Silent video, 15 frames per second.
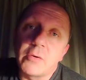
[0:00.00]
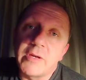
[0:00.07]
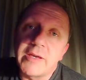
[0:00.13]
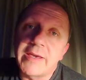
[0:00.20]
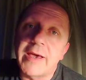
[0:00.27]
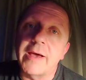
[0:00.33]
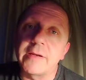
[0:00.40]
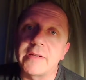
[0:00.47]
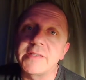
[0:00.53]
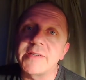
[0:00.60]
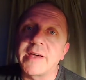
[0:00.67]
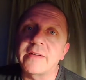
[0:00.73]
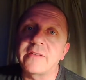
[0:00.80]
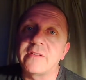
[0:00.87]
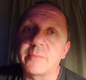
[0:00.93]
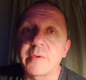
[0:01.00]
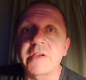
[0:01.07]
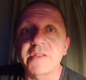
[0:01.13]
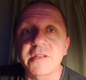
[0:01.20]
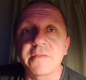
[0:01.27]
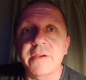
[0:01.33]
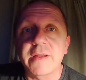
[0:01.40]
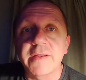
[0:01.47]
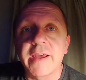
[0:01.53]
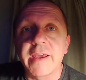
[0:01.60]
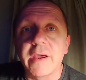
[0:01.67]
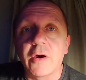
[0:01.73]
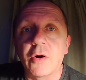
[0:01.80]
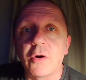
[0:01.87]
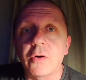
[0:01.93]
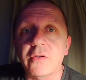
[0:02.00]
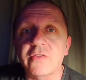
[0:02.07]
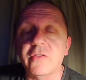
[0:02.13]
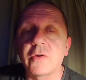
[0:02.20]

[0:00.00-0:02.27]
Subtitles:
you can't detect, is because they've had night hawks